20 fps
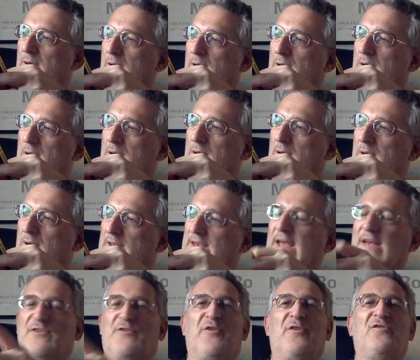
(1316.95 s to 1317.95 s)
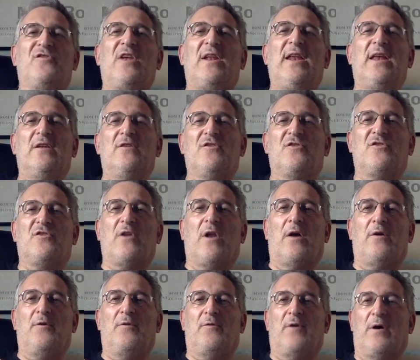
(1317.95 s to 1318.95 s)
Uh, yes, for Gillian
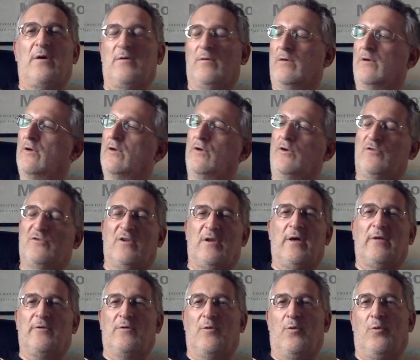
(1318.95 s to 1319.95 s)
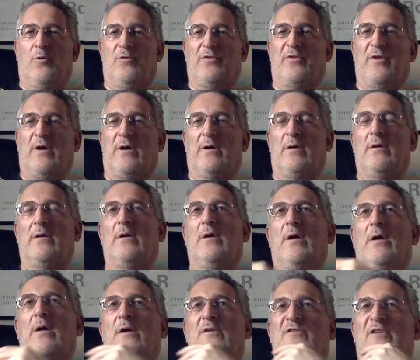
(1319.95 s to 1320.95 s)
Slovo who's another author,
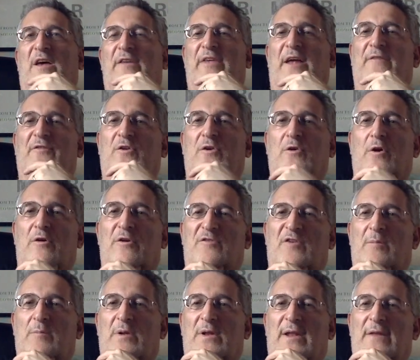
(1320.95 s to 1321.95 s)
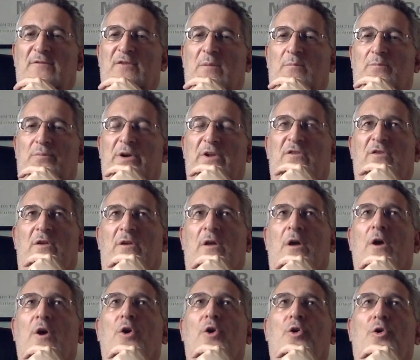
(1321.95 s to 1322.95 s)
South African origin but lives in Britain,
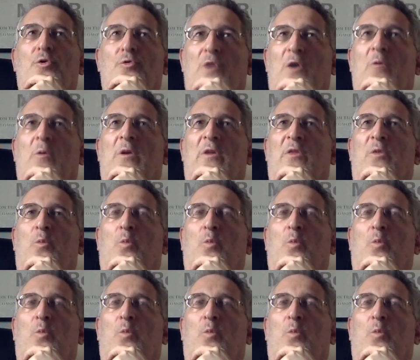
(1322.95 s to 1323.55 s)
who wrote one of the